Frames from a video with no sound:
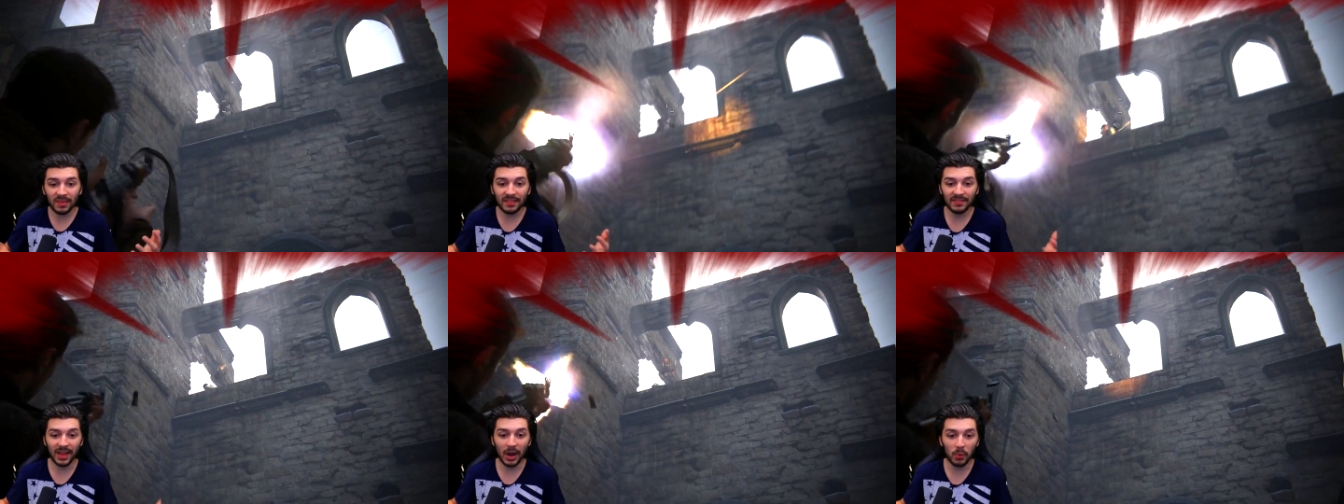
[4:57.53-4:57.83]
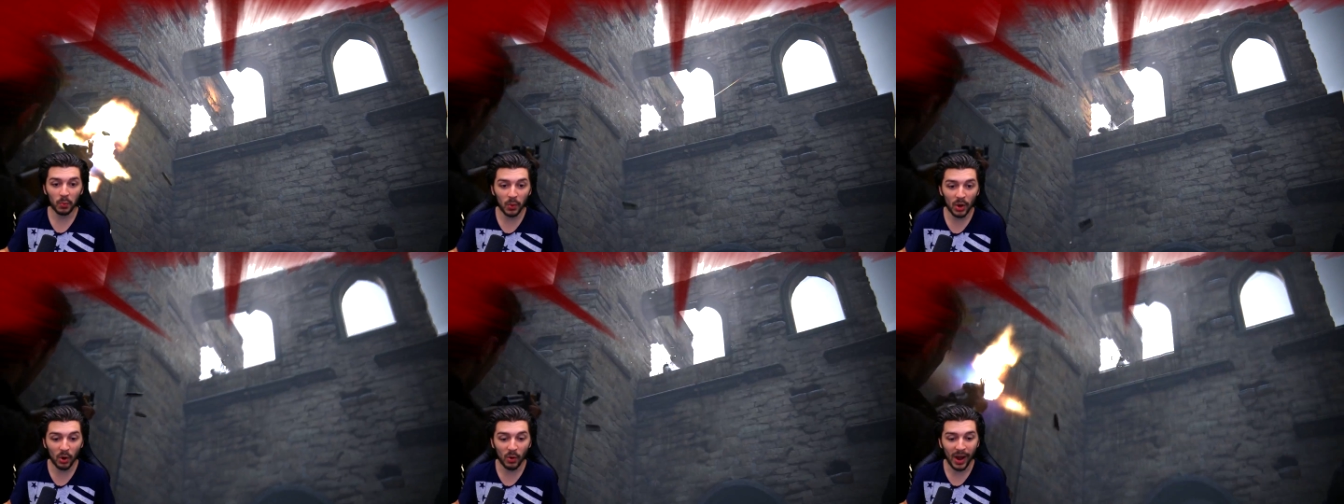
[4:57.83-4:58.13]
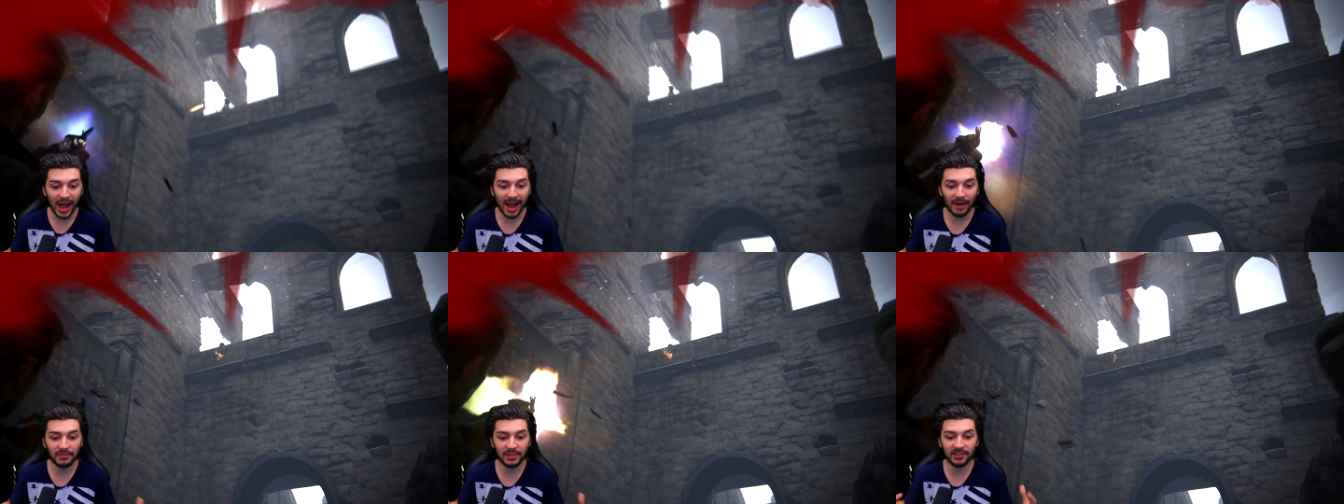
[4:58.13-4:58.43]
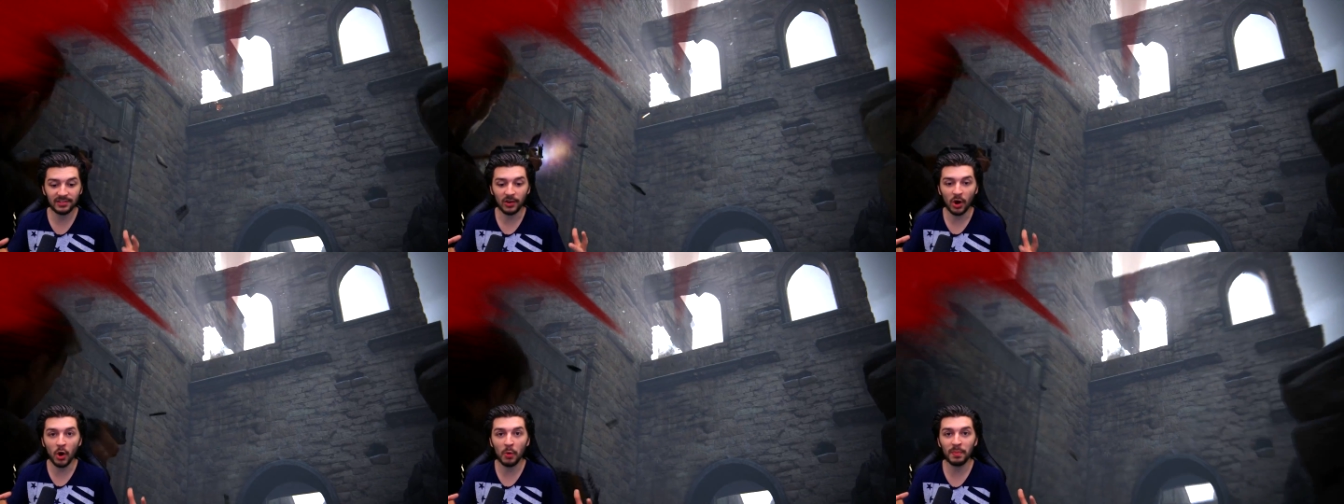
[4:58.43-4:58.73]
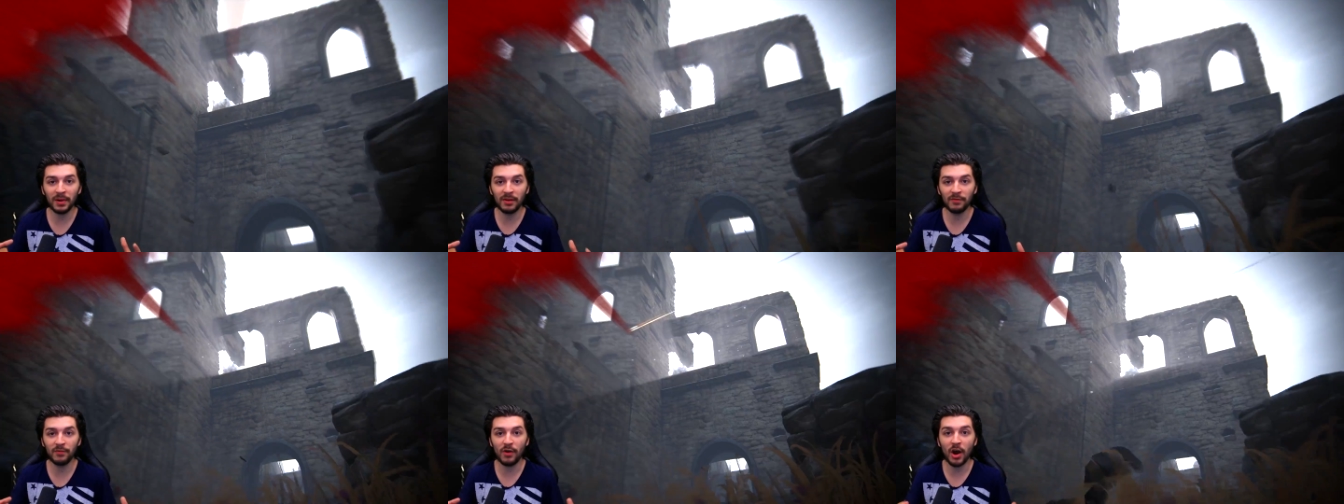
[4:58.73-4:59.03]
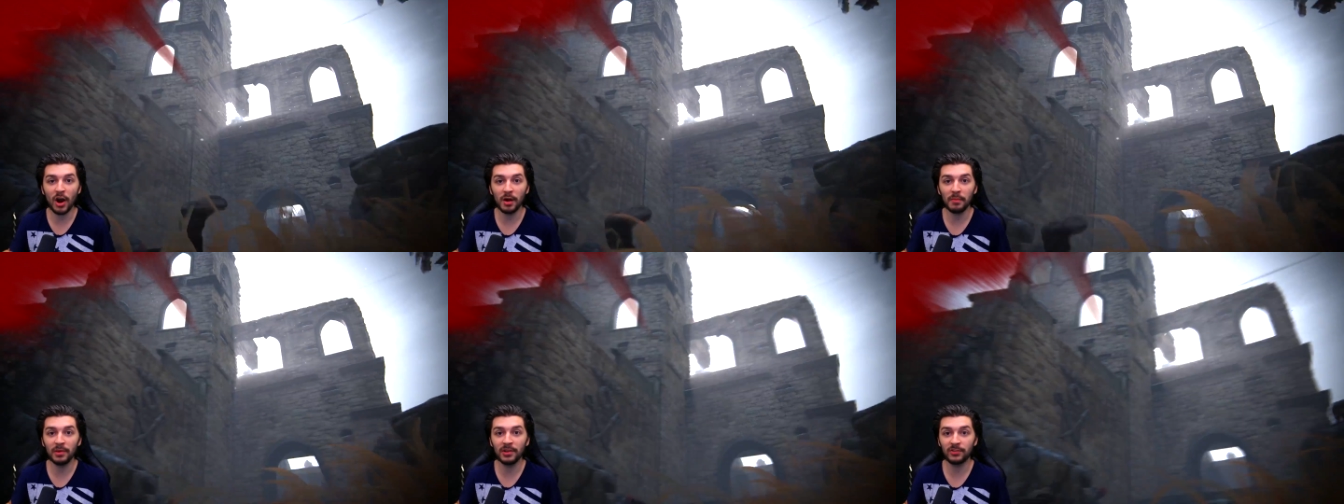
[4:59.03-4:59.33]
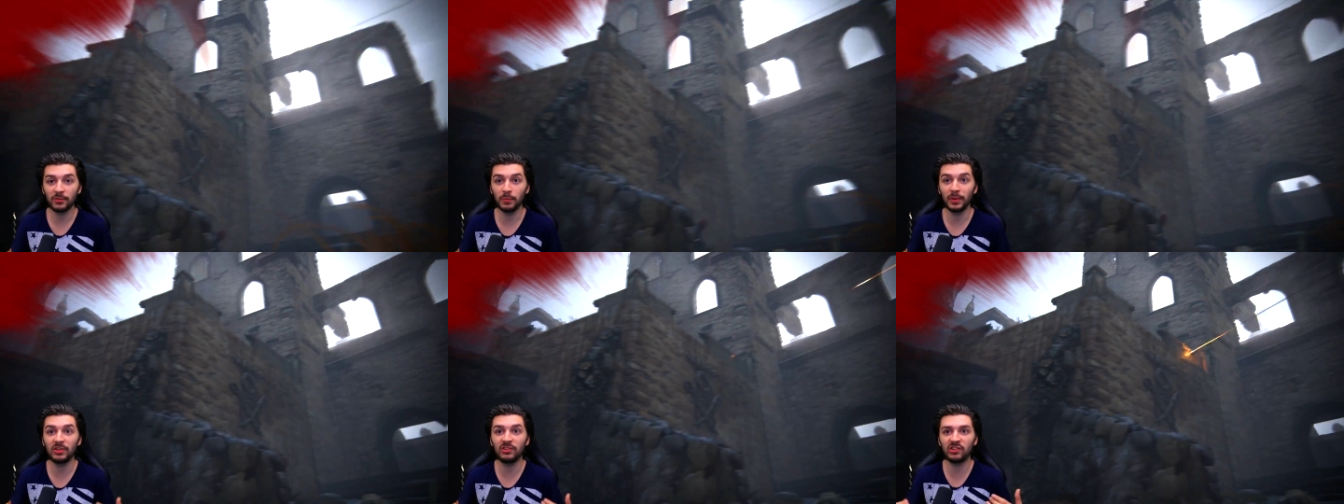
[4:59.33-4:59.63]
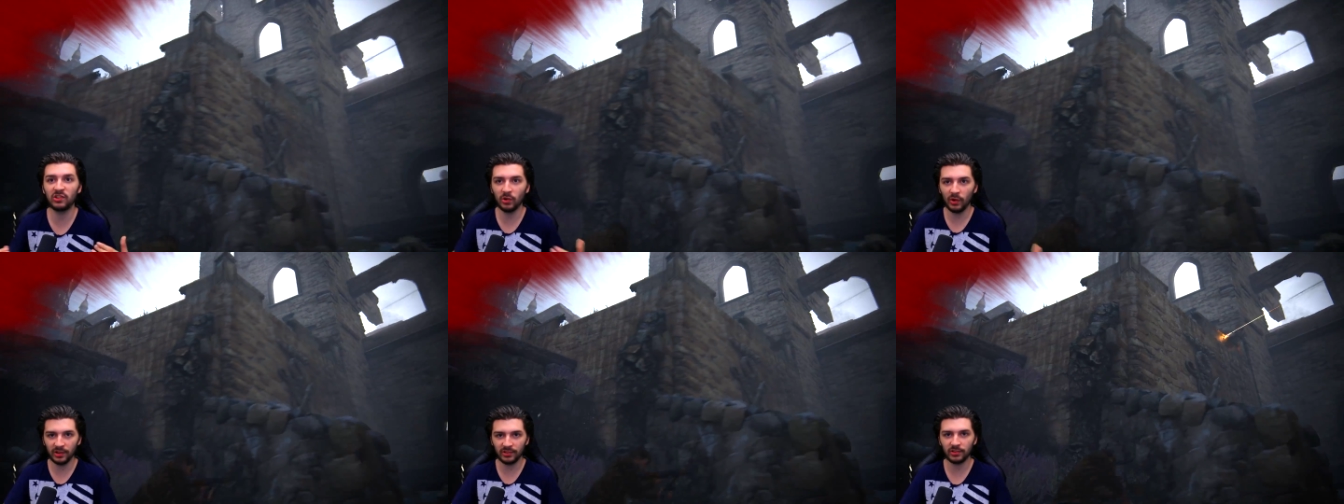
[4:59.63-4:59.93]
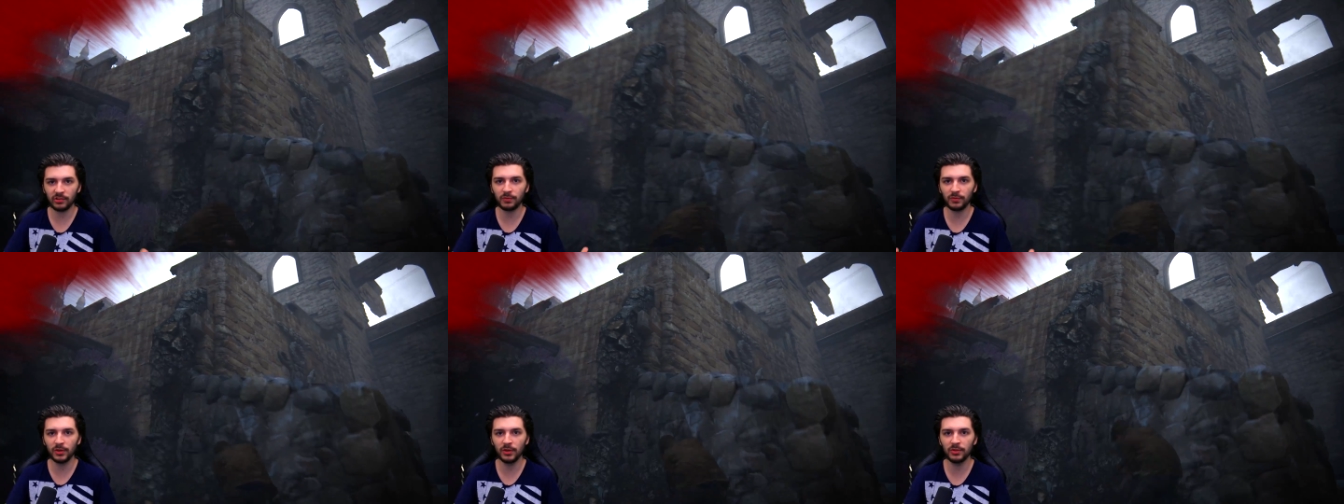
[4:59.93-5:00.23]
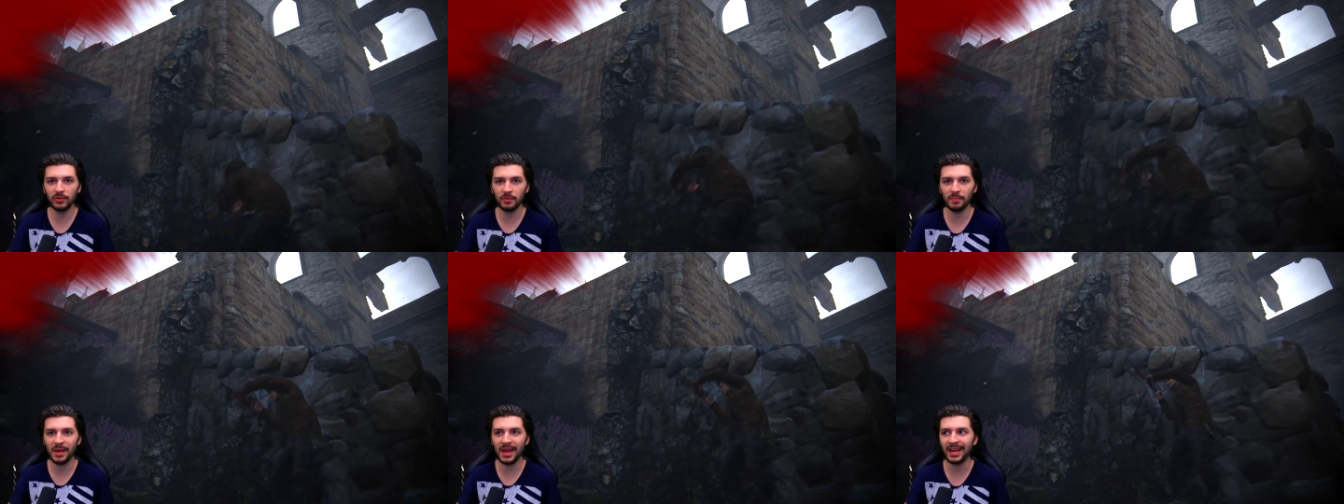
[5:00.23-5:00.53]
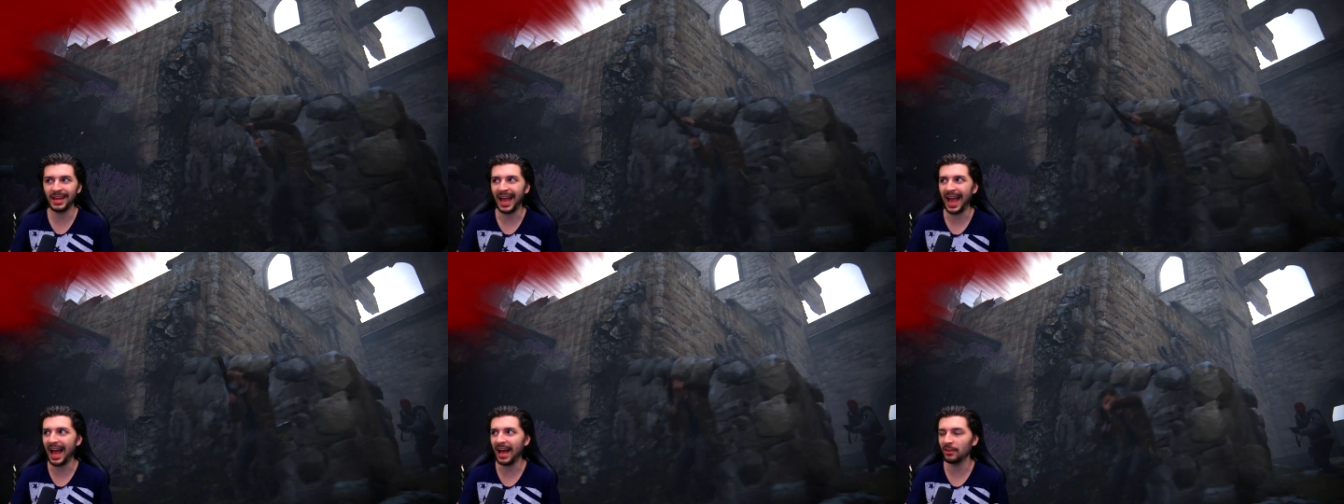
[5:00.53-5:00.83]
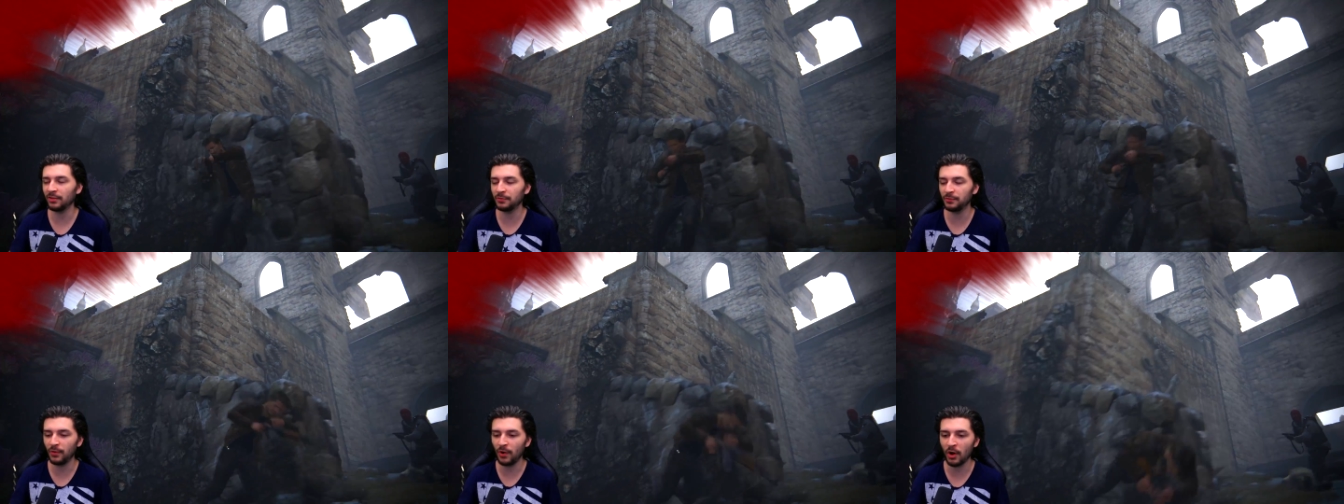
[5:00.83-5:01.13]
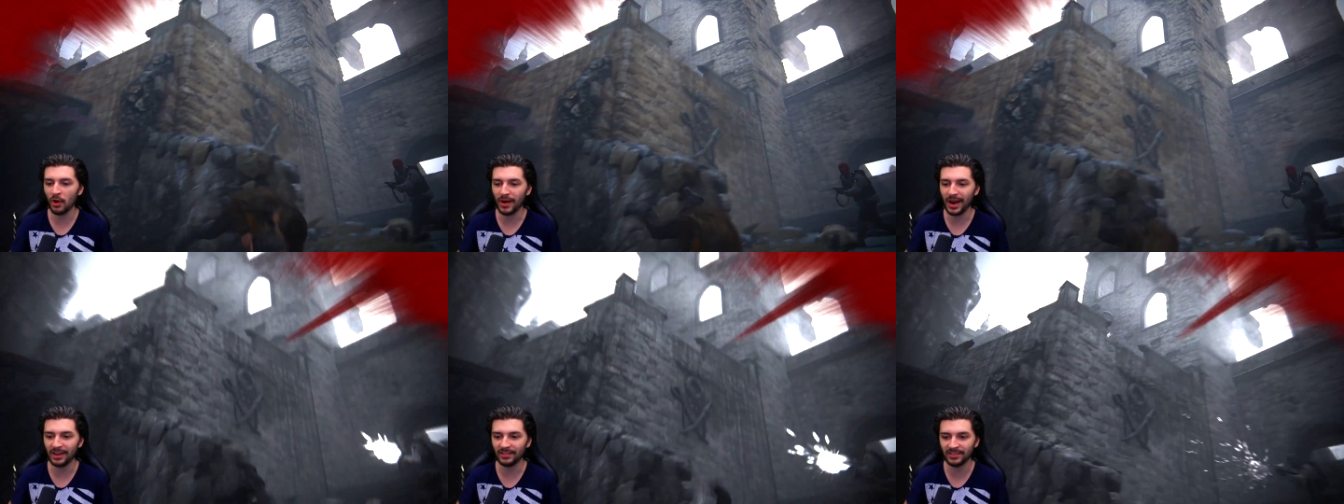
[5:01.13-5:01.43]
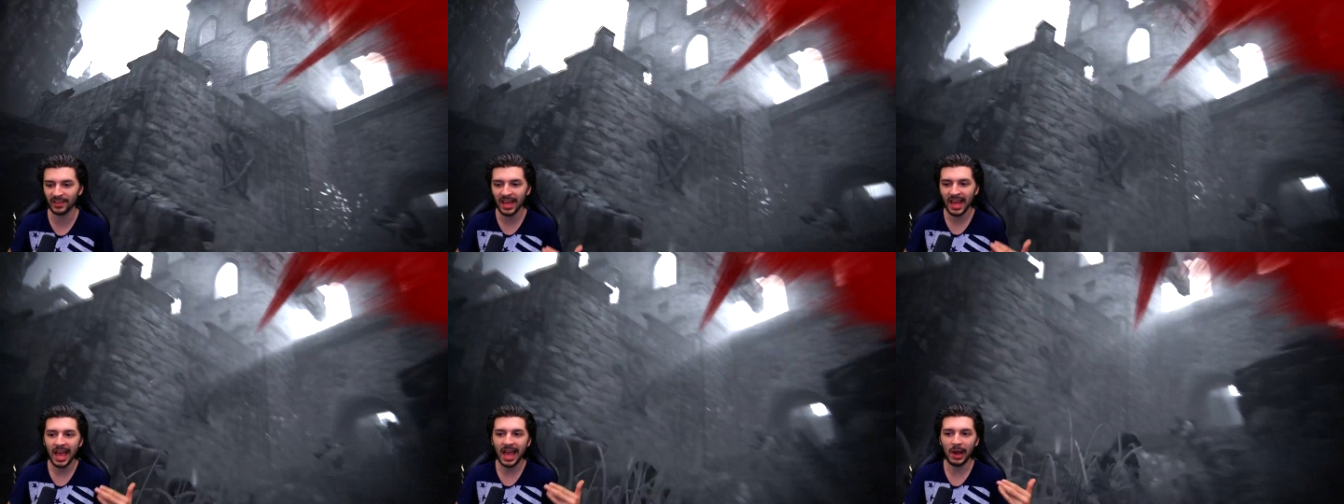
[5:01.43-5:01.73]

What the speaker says: that will have these open environments with choices for you to make as far as